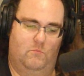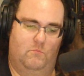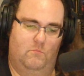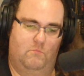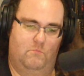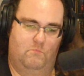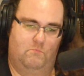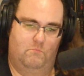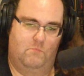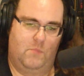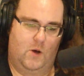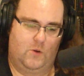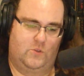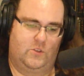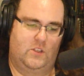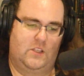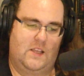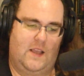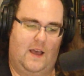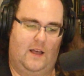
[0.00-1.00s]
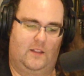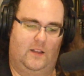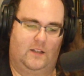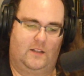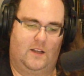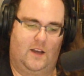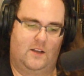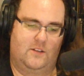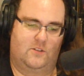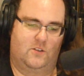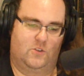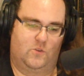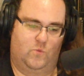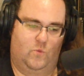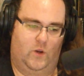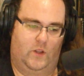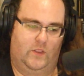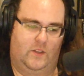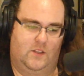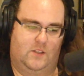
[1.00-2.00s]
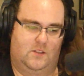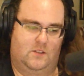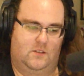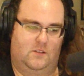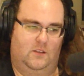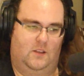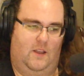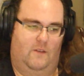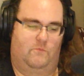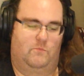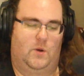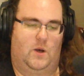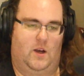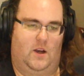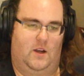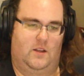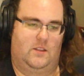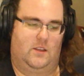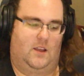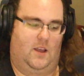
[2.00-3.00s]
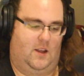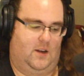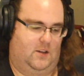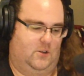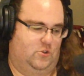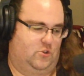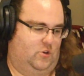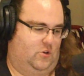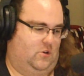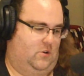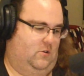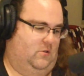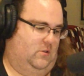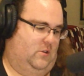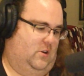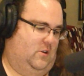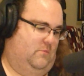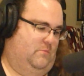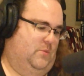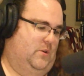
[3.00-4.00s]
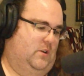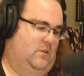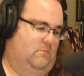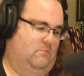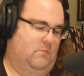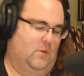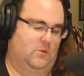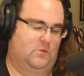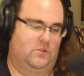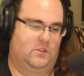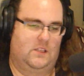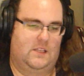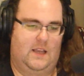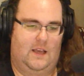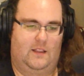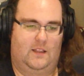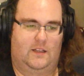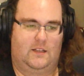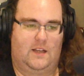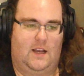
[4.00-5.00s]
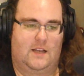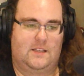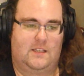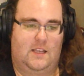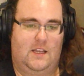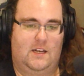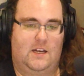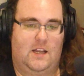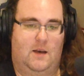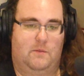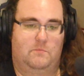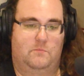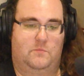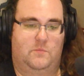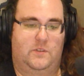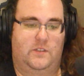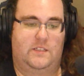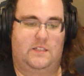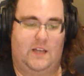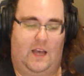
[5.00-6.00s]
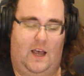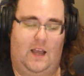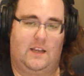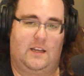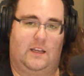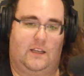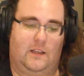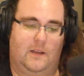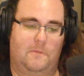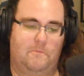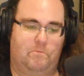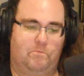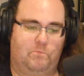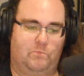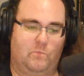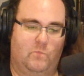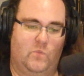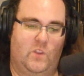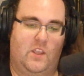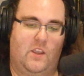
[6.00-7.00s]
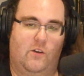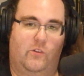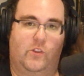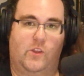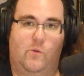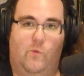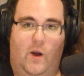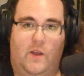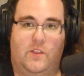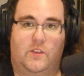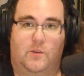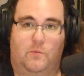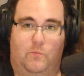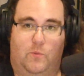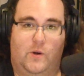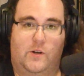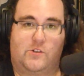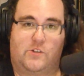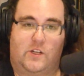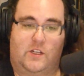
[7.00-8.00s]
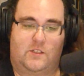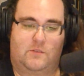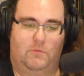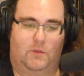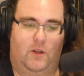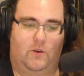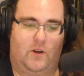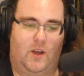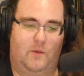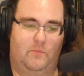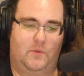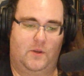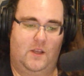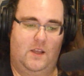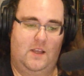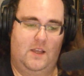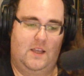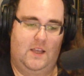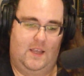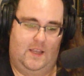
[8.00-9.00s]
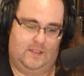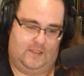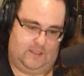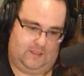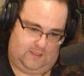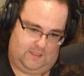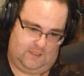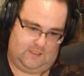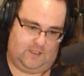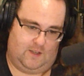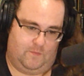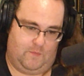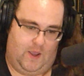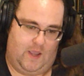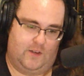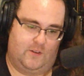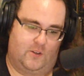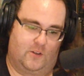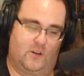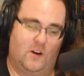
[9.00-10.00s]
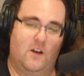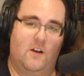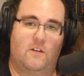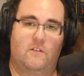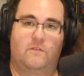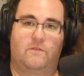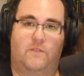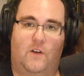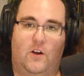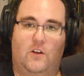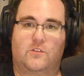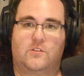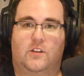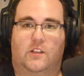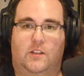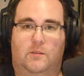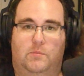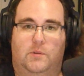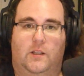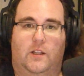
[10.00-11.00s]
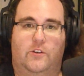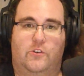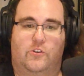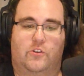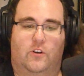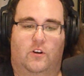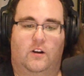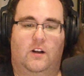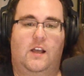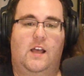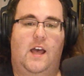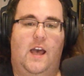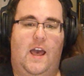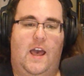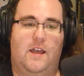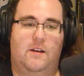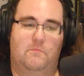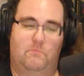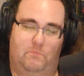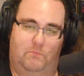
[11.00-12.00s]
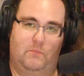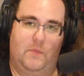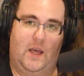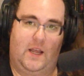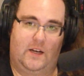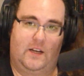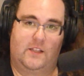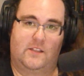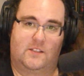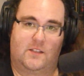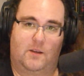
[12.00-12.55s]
most of the Allied guys, there's one that's left behind that got injured earlier, but most of the Allied guys end up dying. The only way that the bridge gets blown up is that this commander falls on the plunger and ends up